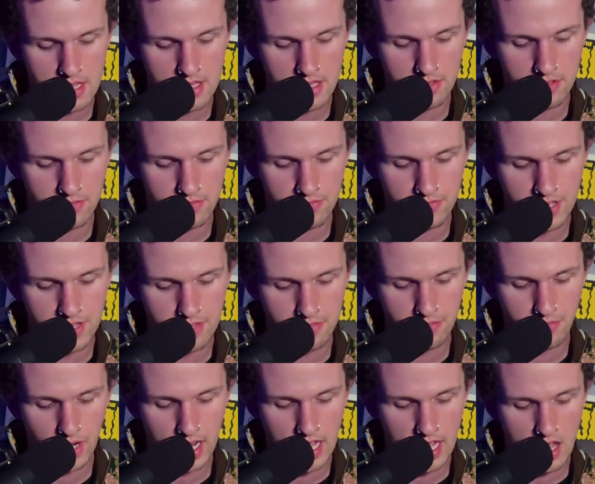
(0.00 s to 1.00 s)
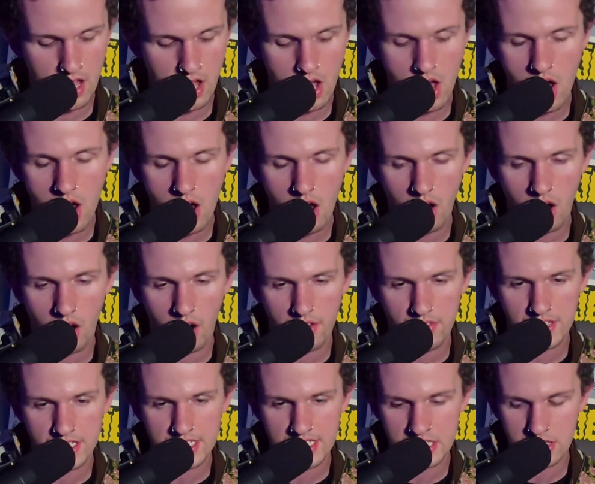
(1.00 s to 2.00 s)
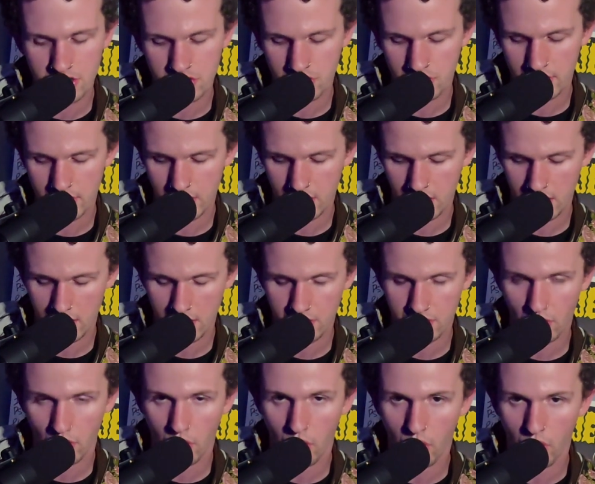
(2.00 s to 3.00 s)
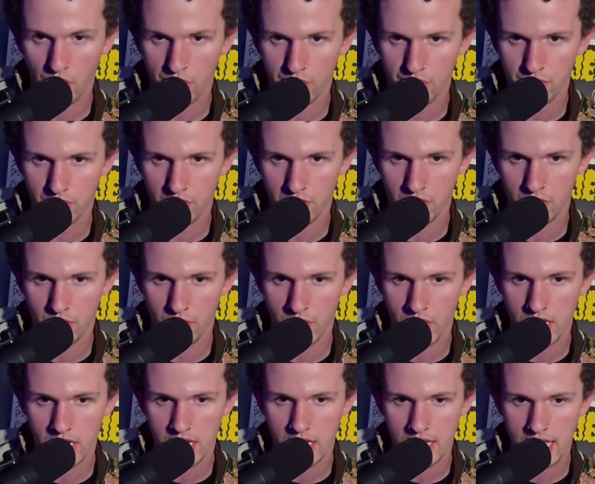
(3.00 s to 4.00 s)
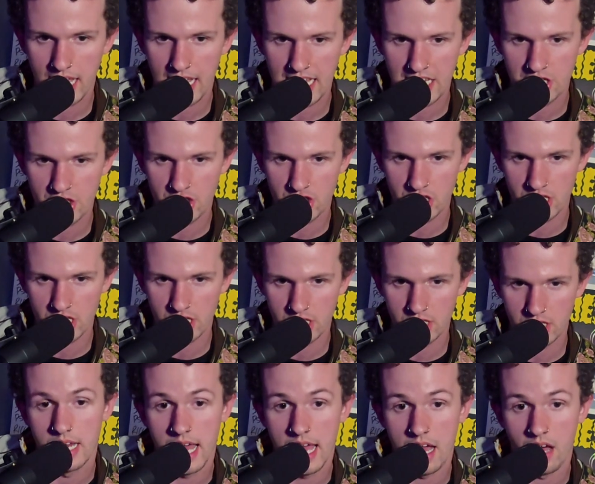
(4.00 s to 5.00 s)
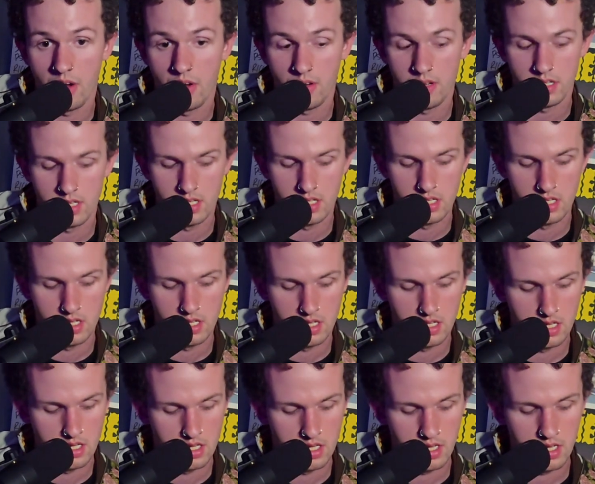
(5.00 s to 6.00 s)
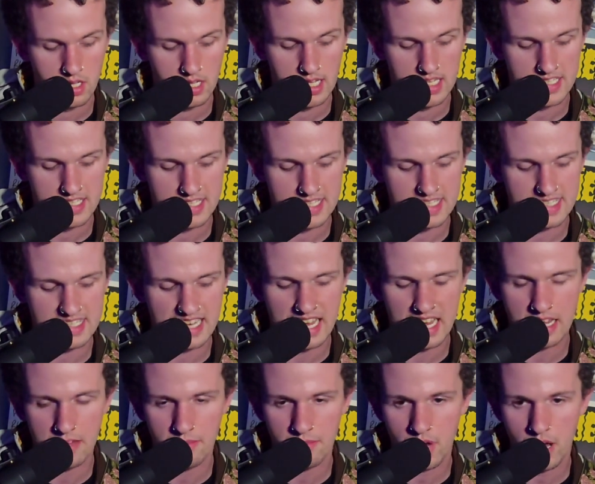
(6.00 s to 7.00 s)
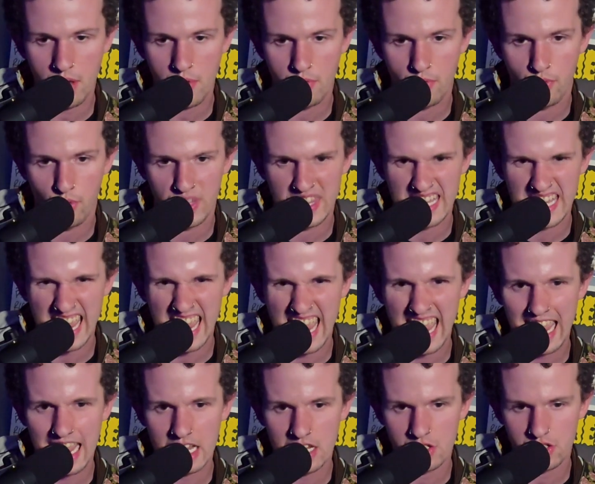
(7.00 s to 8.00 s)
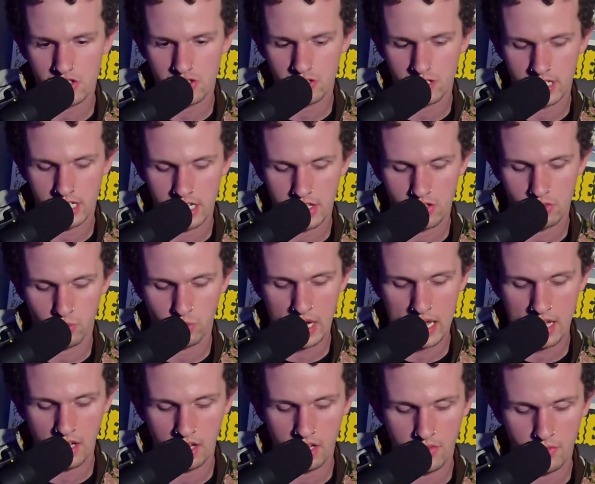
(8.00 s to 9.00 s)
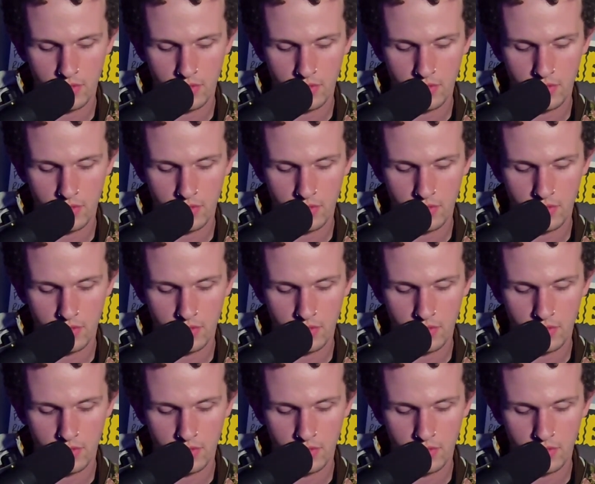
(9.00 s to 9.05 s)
This 5th fret on the D string is also a G. Now, it's the same for the A string as well.